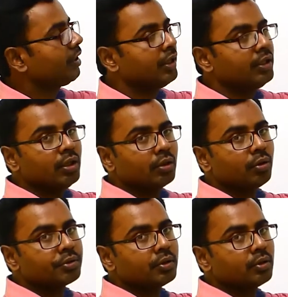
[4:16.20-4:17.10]
the
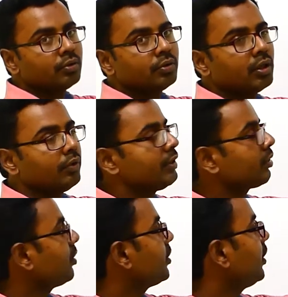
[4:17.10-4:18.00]
quotient of
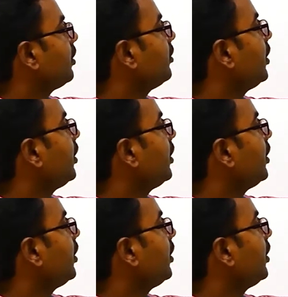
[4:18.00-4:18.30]
viscosity of